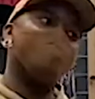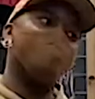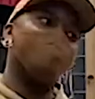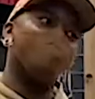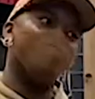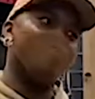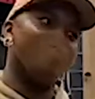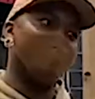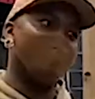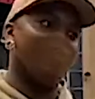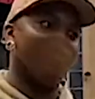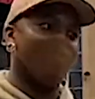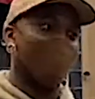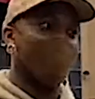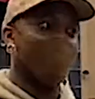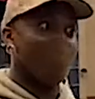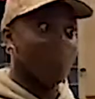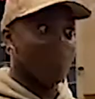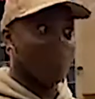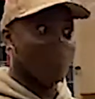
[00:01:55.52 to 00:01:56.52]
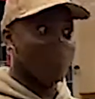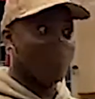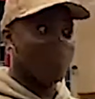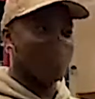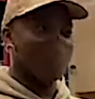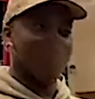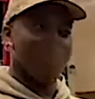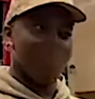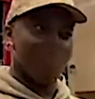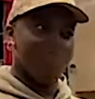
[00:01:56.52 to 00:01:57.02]
where they have hurdles
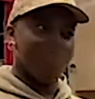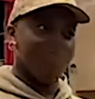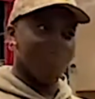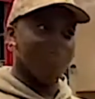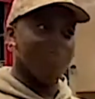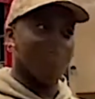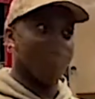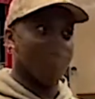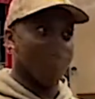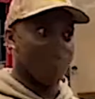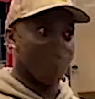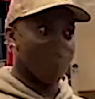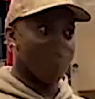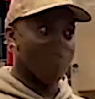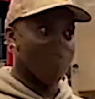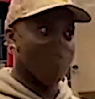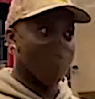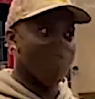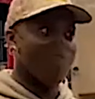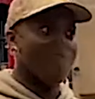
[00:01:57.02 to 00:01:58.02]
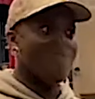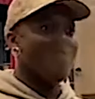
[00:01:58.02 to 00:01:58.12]
of opportunity for growth